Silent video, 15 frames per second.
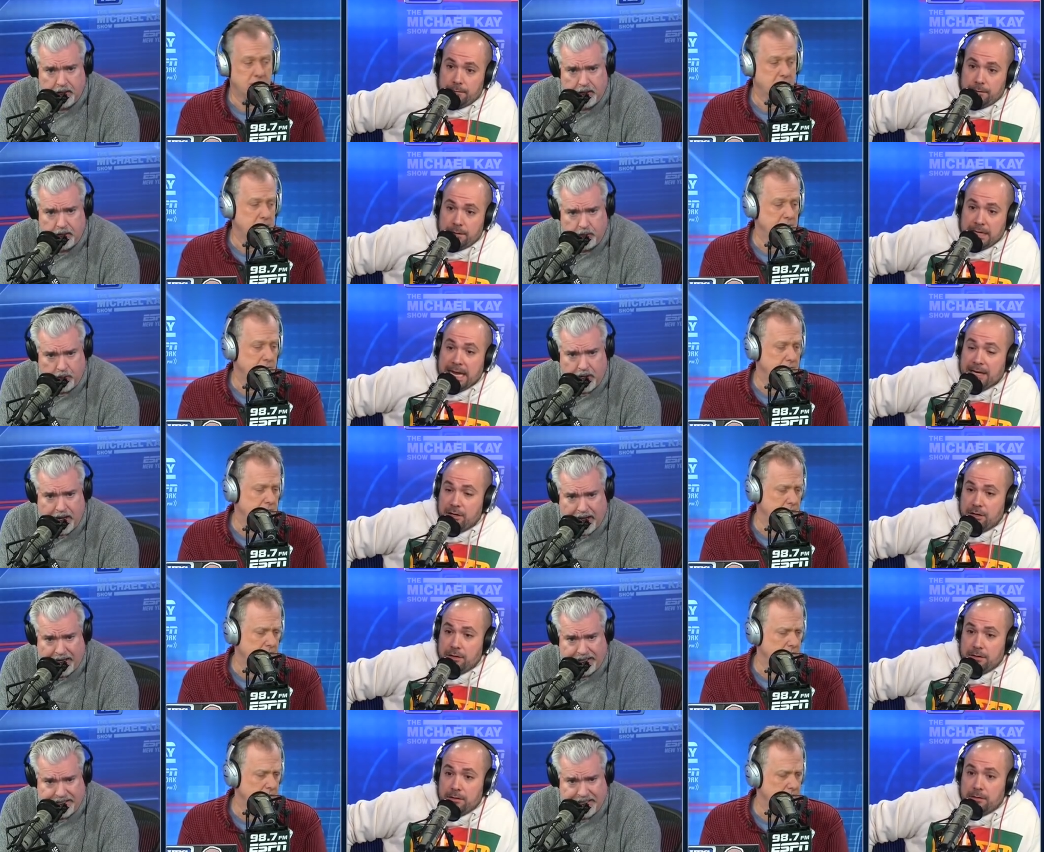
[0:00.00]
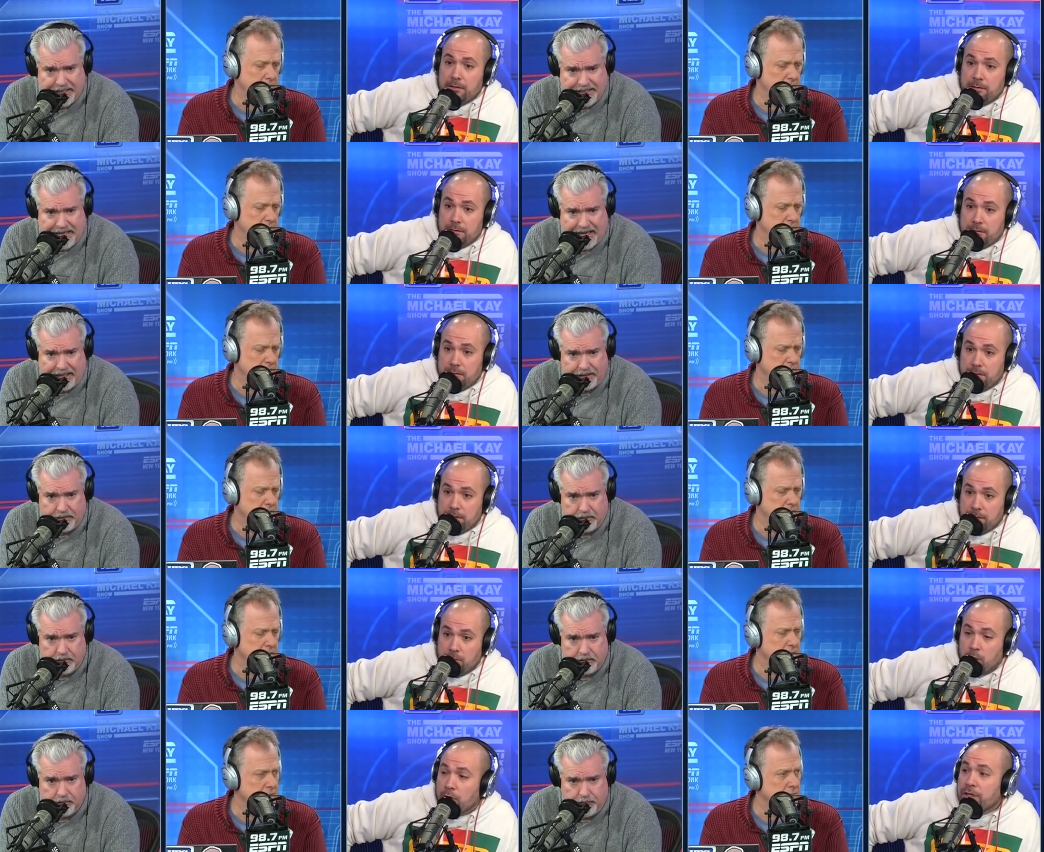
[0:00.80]
Speaker 1: You can kind of dictate.
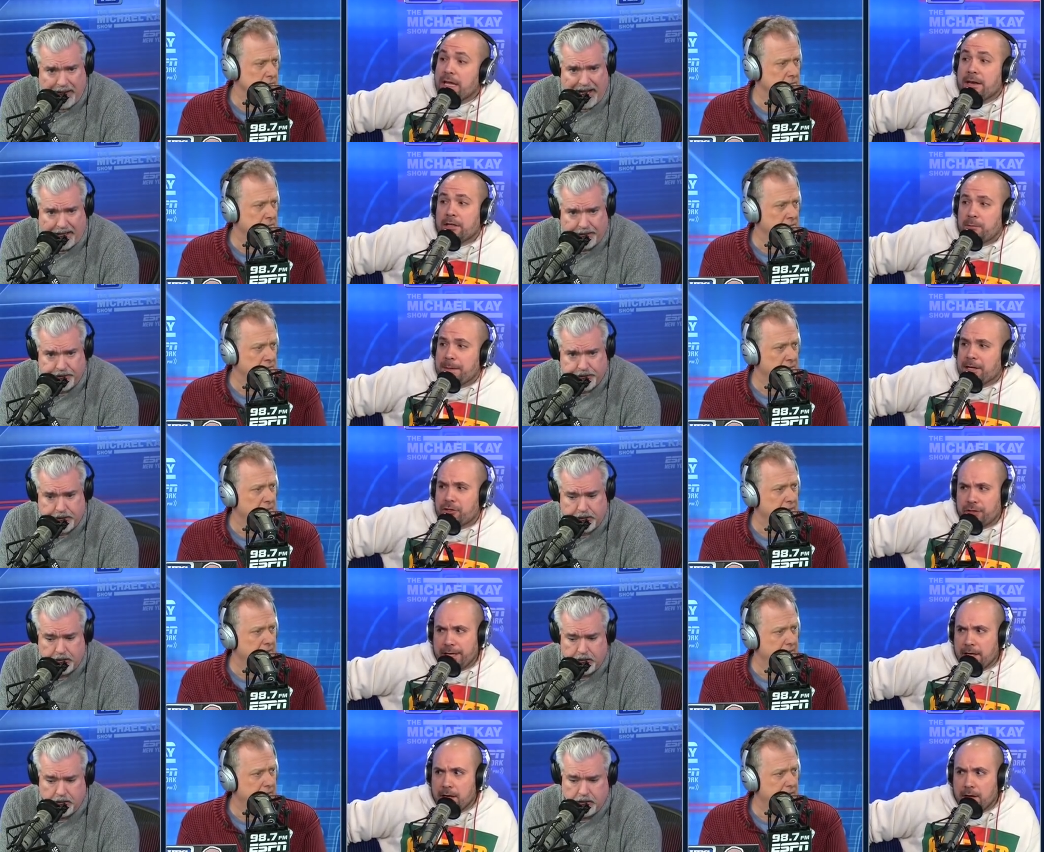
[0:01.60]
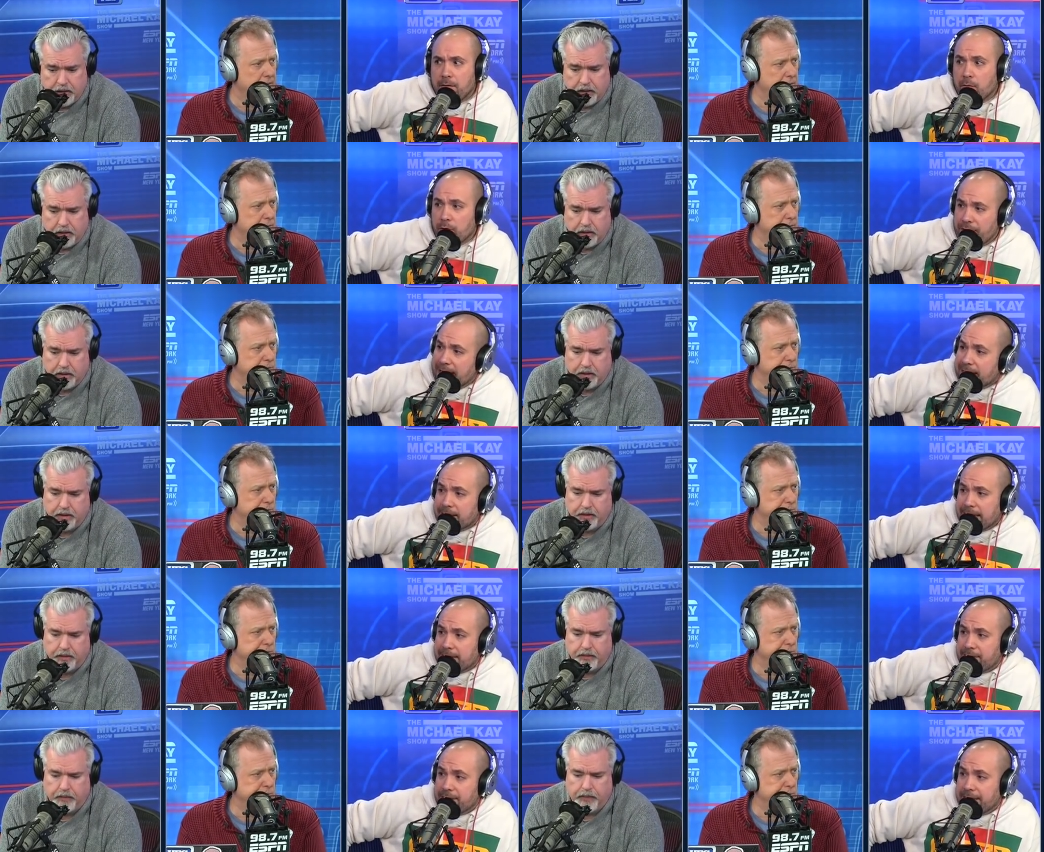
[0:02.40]
Speaker 2: Well, policy. And especially
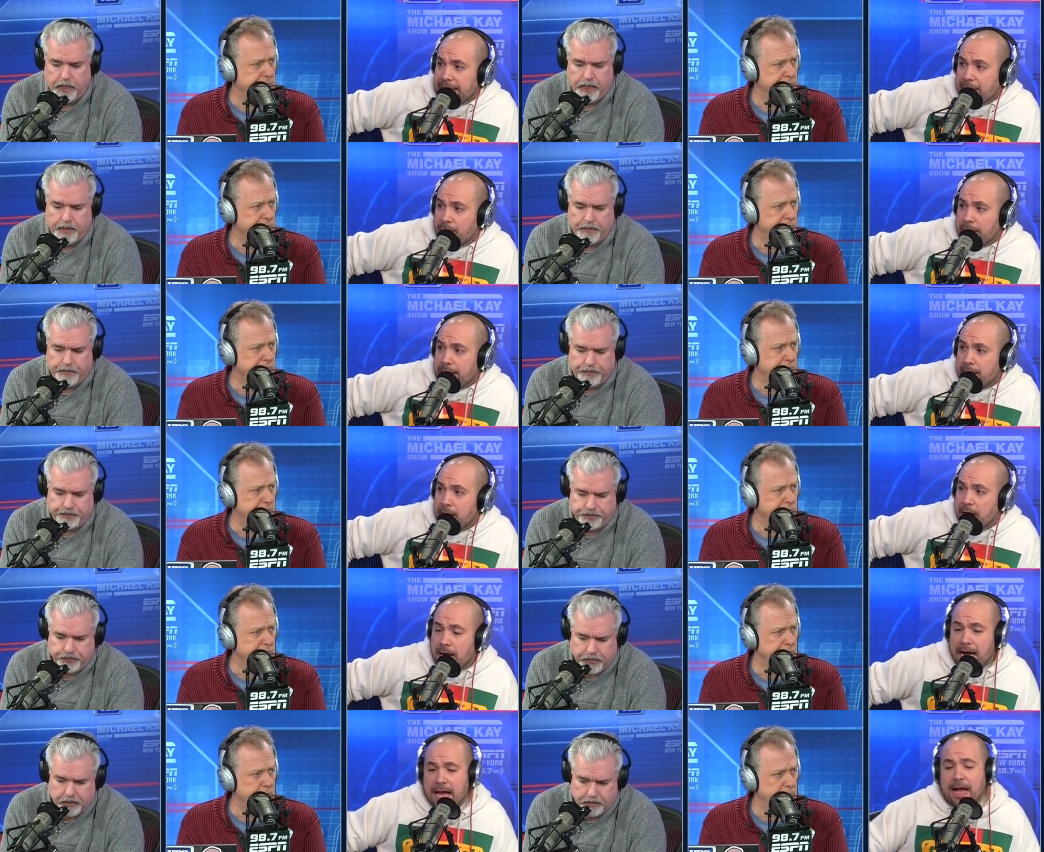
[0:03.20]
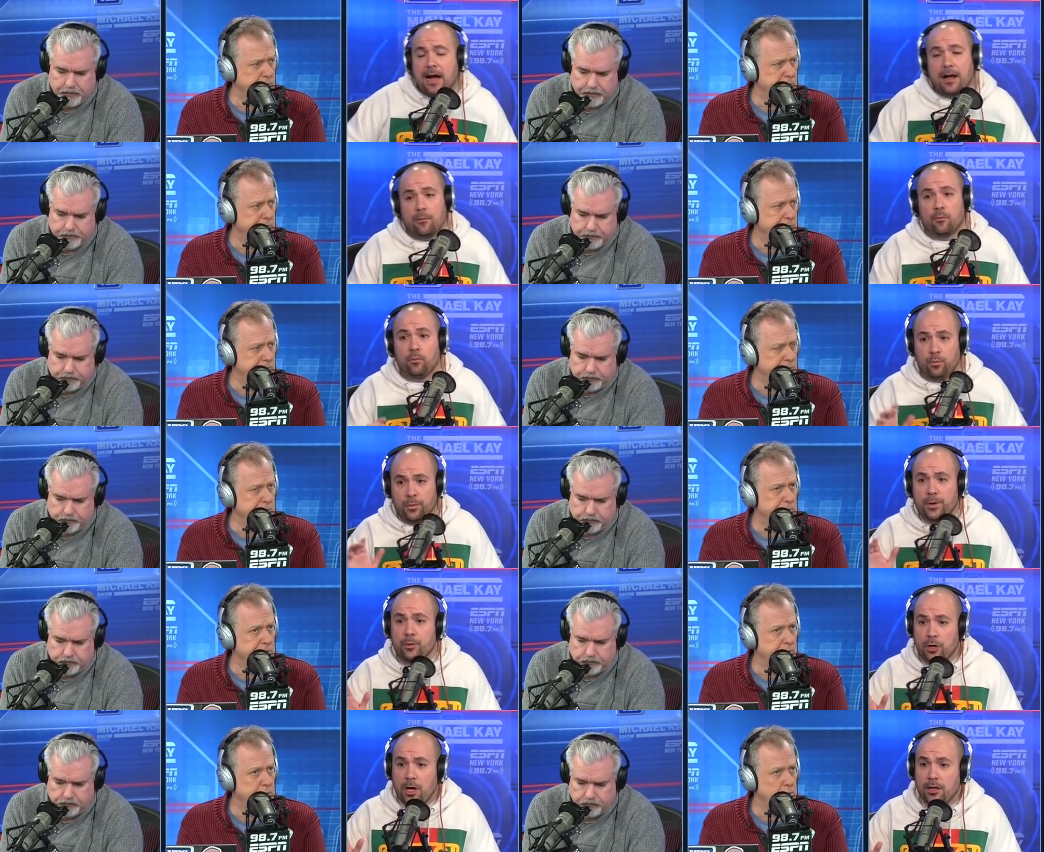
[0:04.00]
that's the key, right?
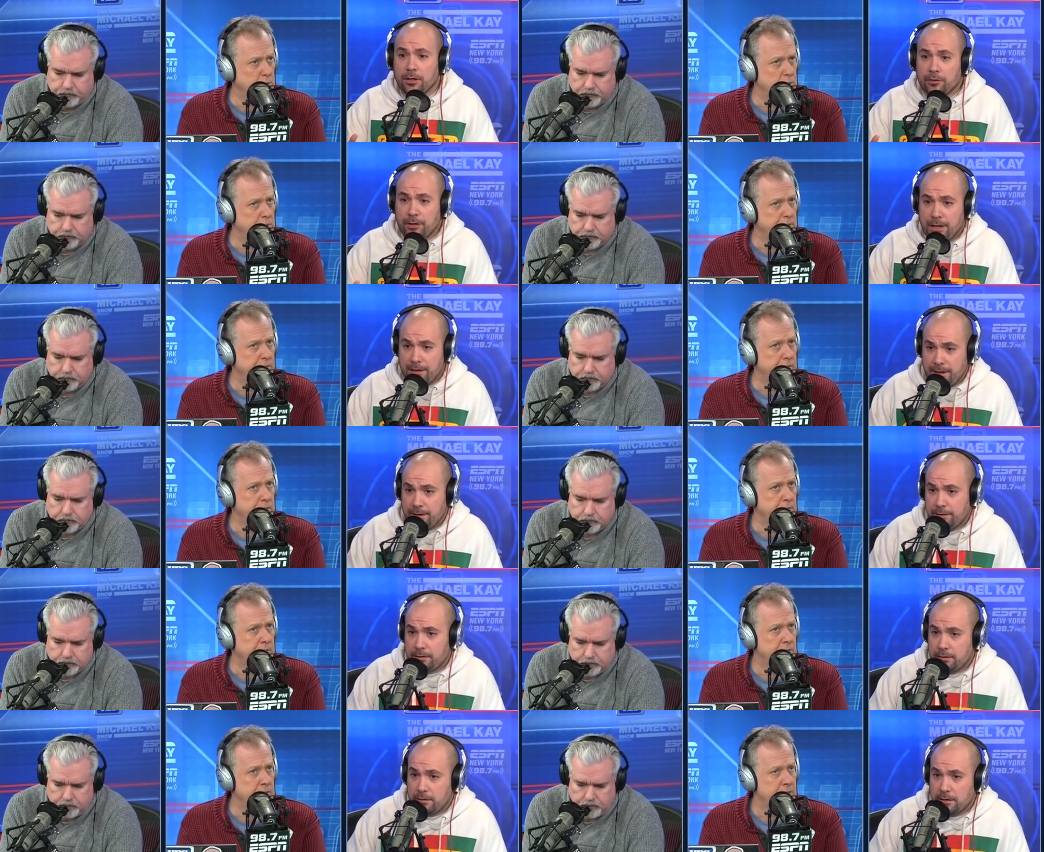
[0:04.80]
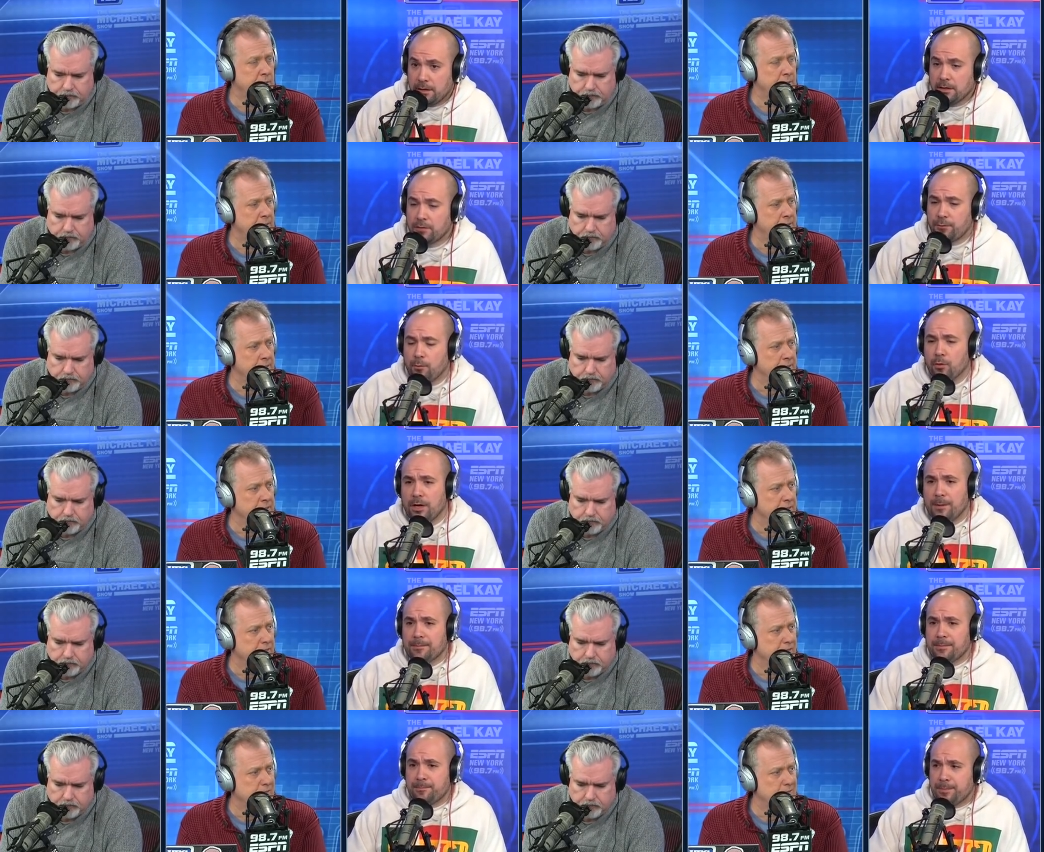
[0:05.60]
We would all agree this, because from what
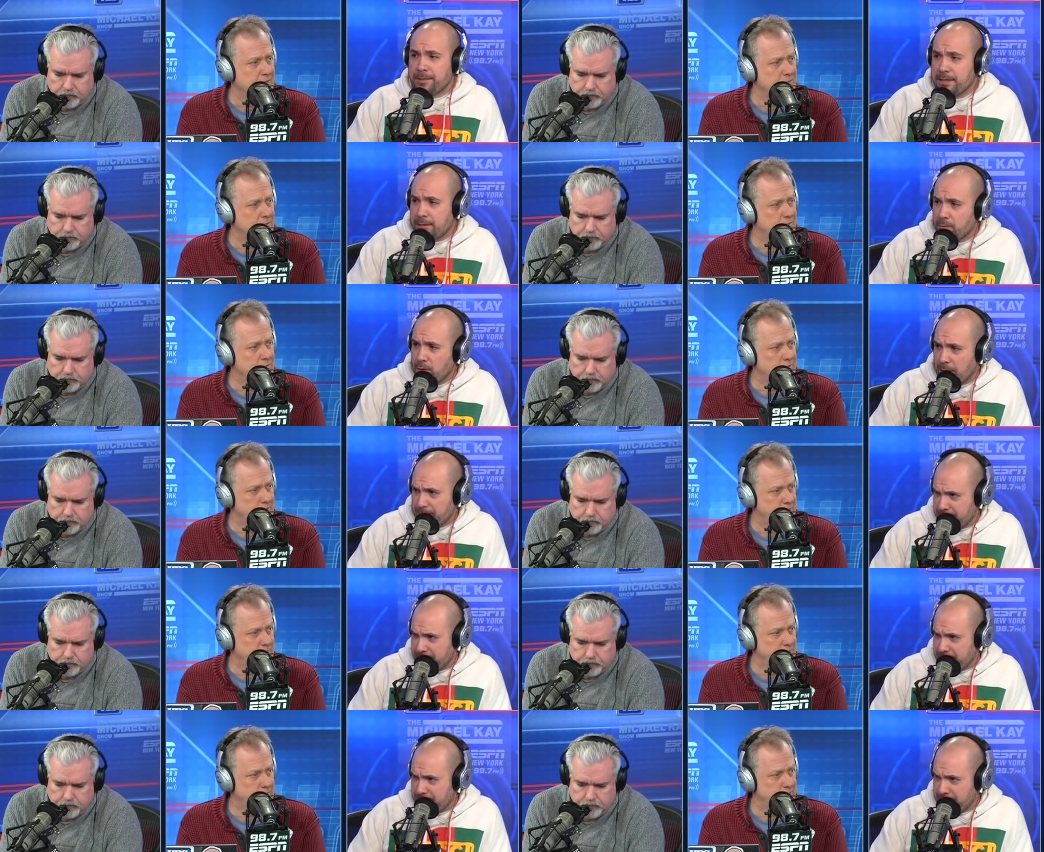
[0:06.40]
I'm